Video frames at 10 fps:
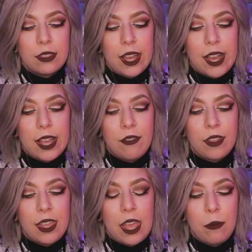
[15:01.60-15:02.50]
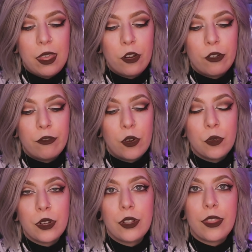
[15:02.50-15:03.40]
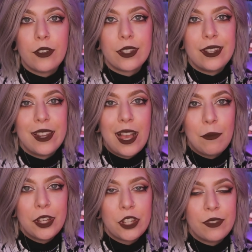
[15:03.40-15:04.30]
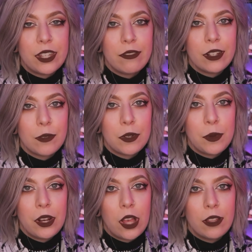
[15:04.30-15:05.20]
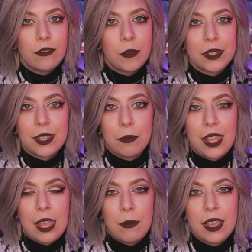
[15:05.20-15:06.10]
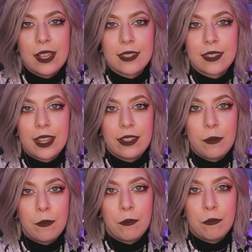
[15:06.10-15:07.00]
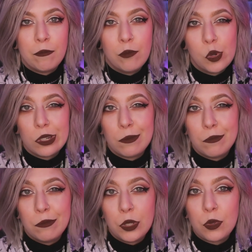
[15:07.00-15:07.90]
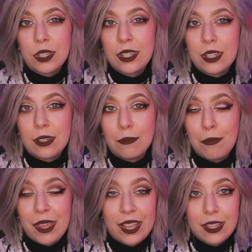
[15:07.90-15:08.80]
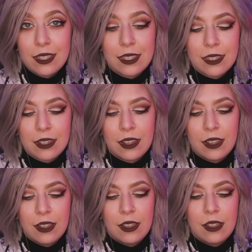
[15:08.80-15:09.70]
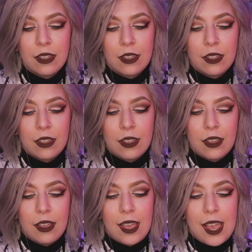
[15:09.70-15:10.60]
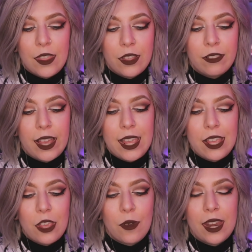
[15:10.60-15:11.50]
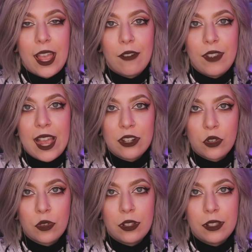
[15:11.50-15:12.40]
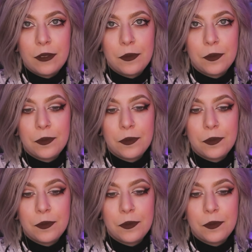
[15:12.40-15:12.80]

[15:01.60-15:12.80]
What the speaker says: live, gaming, or vocal. There's not much of a difference between all of them, except gaming has slightly more boosted bass. And the light, you can have natural,